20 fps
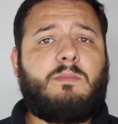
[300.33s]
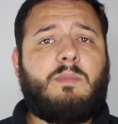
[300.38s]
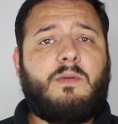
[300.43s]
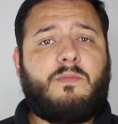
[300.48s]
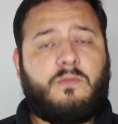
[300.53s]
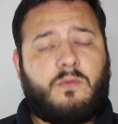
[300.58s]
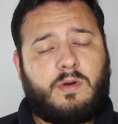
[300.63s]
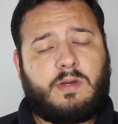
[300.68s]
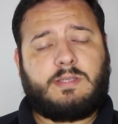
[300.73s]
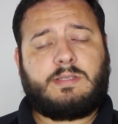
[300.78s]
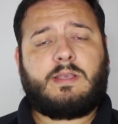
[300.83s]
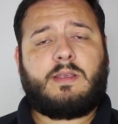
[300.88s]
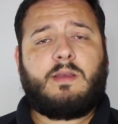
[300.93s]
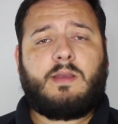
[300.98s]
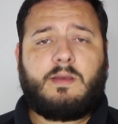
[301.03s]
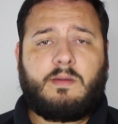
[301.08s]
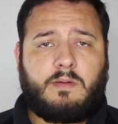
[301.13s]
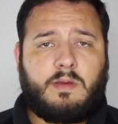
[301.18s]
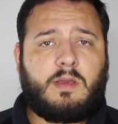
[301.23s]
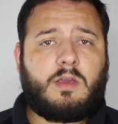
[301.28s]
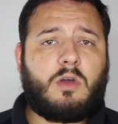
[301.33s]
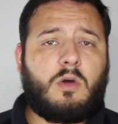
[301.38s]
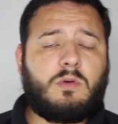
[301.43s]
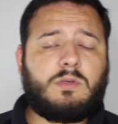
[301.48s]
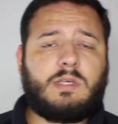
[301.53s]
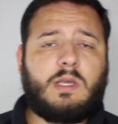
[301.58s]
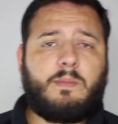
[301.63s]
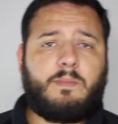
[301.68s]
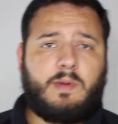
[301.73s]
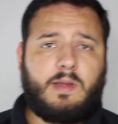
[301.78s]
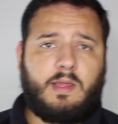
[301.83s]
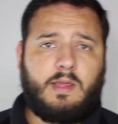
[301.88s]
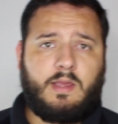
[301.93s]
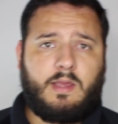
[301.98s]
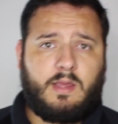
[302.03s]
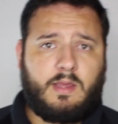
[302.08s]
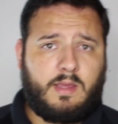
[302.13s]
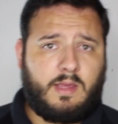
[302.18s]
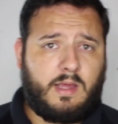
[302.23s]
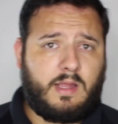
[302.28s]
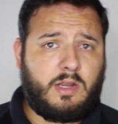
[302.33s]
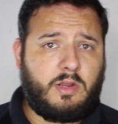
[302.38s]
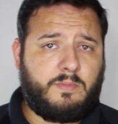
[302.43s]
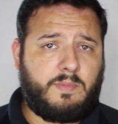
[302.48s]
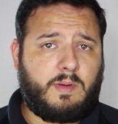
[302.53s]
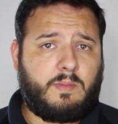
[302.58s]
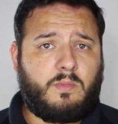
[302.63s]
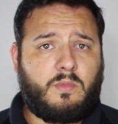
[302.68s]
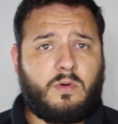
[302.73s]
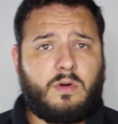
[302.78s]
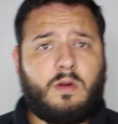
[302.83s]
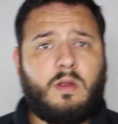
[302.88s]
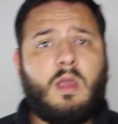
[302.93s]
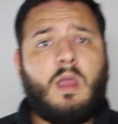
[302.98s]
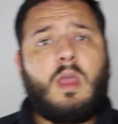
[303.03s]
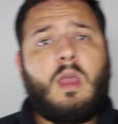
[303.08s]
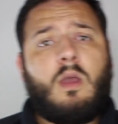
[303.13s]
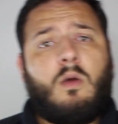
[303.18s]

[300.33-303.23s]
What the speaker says: before it goes up a little bit more.